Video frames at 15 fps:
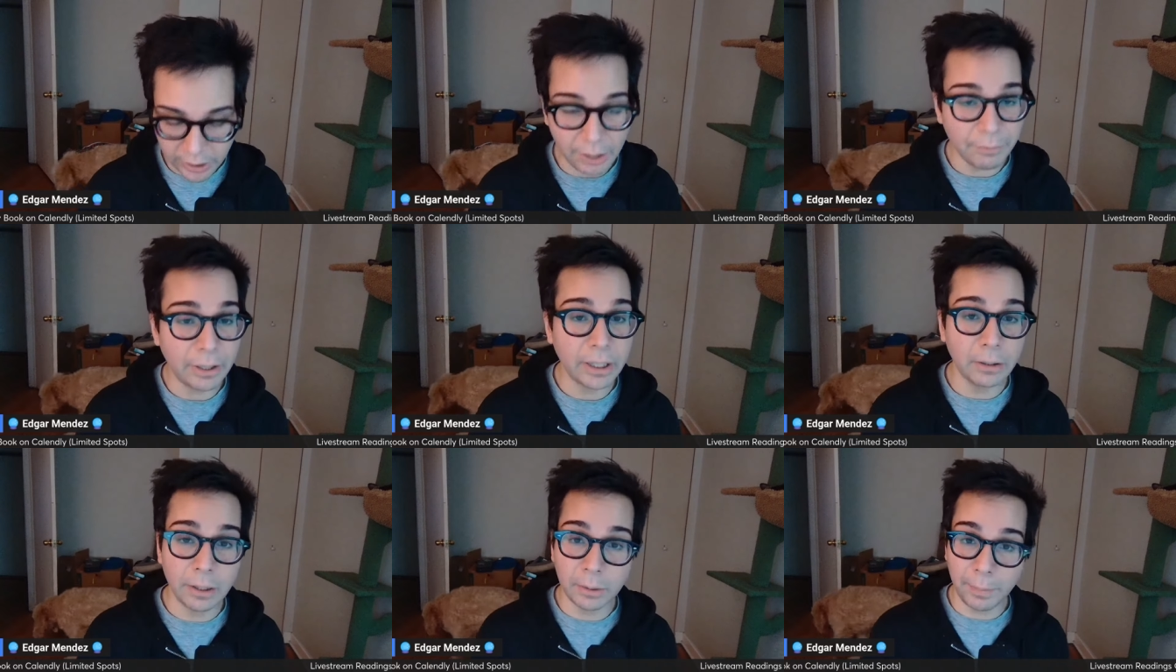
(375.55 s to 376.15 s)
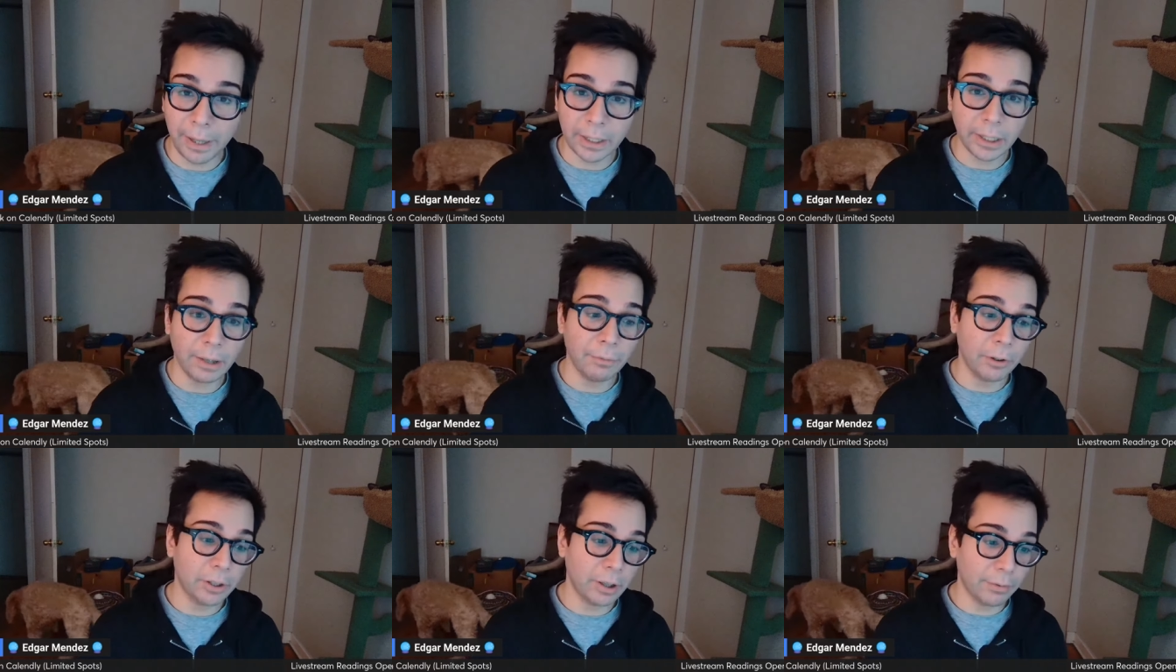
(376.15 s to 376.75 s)
give it some space
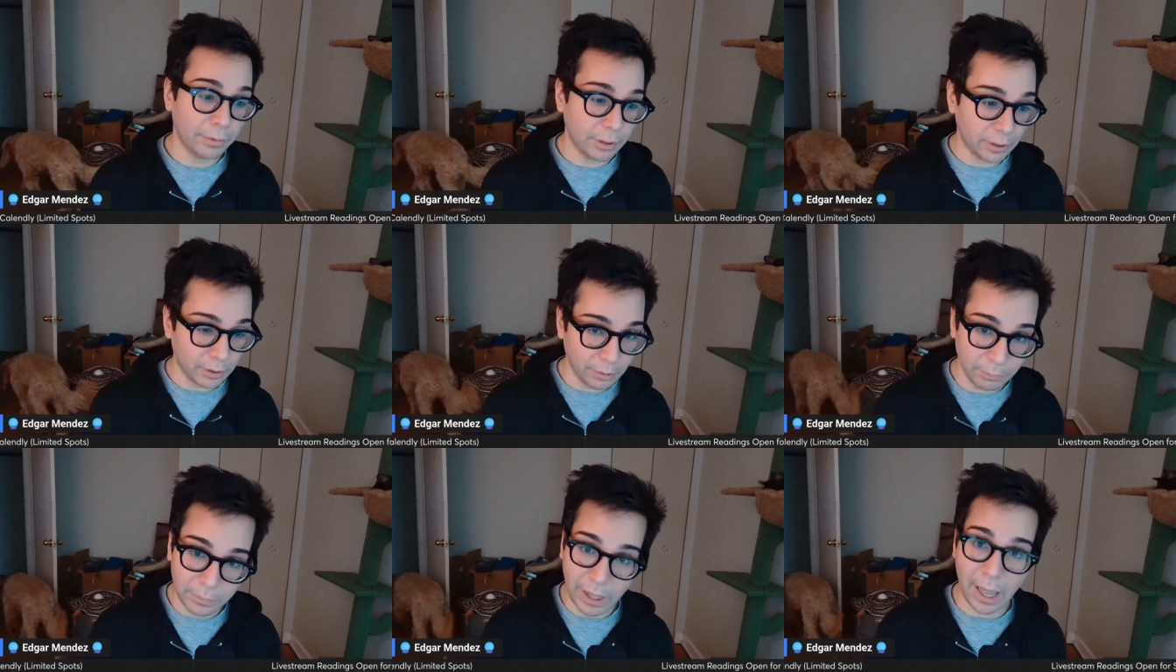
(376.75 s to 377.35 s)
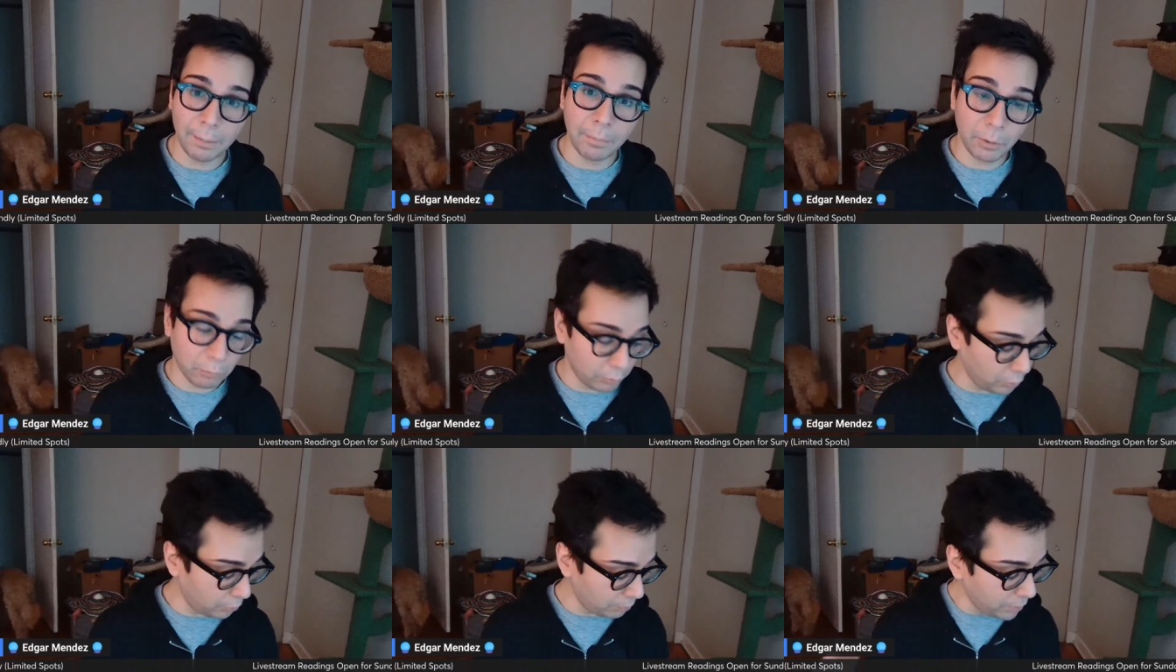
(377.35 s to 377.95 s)
give yourself some time and
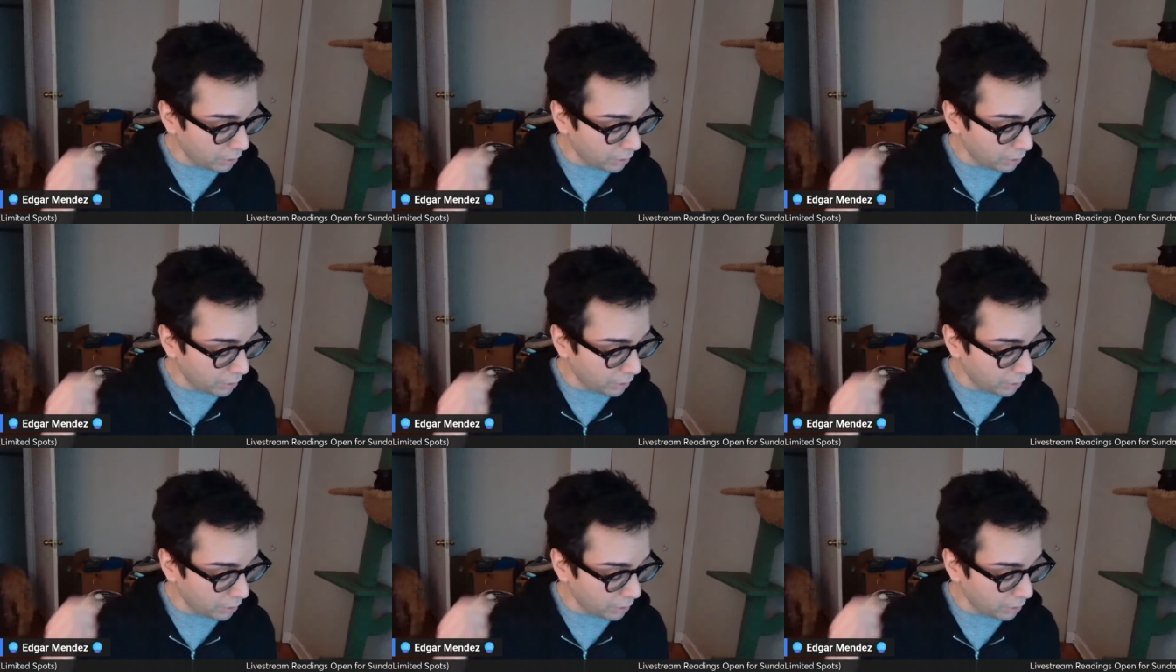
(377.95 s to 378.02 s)
room